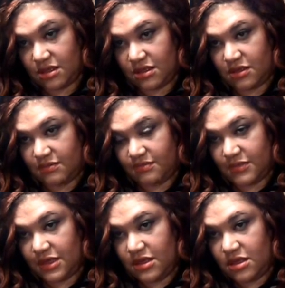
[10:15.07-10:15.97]
I
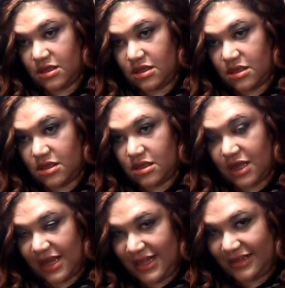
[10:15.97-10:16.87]

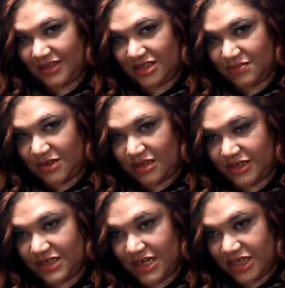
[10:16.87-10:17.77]
like the
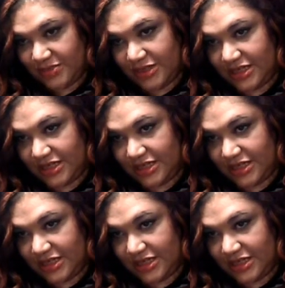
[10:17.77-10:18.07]
smaller size,